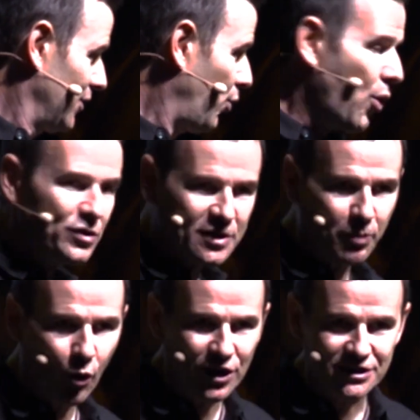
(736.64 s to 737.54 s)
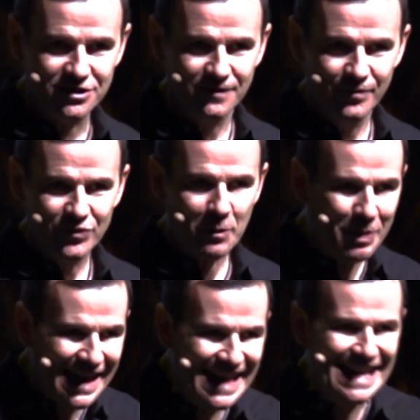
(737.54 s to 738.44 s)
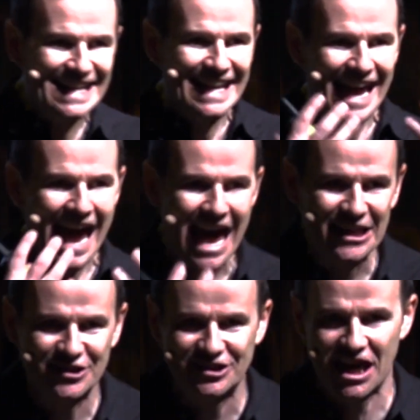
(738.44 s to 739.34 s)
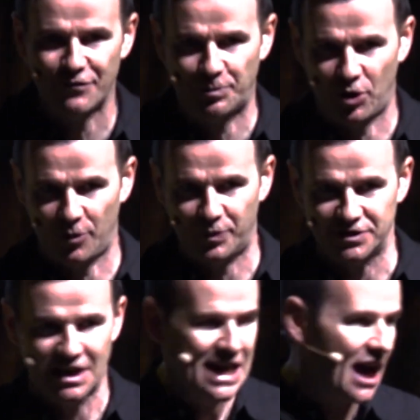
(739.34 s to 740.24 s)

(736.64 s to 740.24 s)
What was the point? The pain has to have a purpose.